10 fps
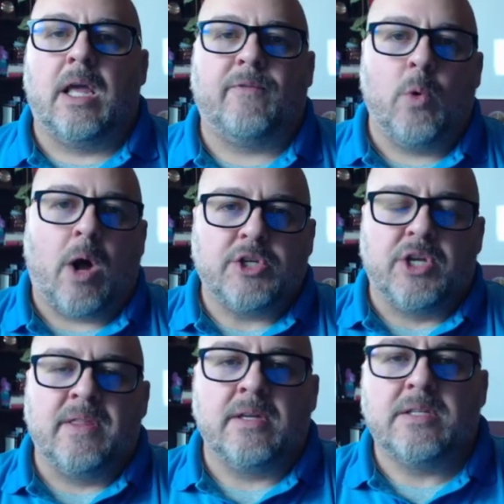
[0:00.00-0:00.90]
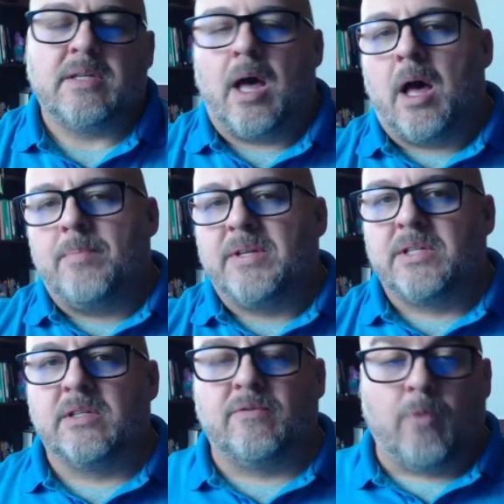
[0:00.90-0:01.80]
If you're watching this,
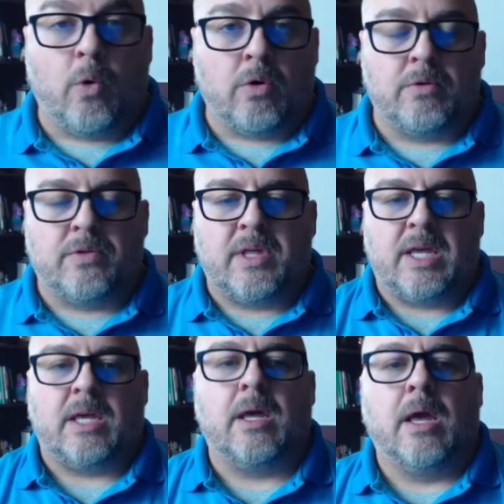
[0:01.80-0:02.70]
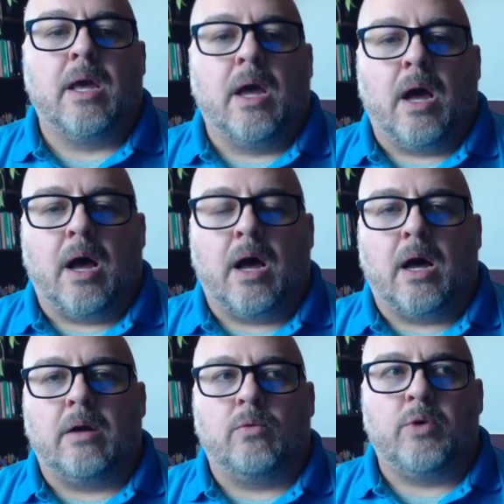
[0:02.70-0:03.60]
this is for the
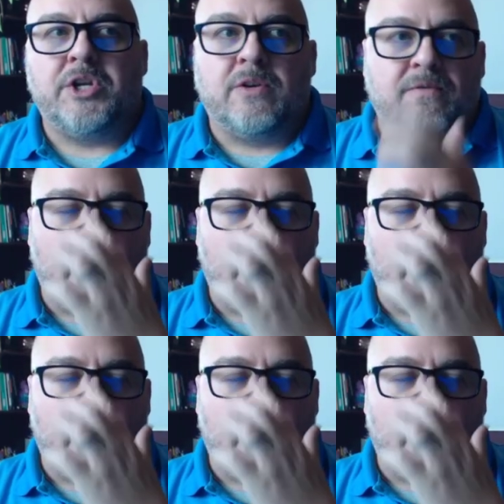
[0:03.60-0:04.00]
Region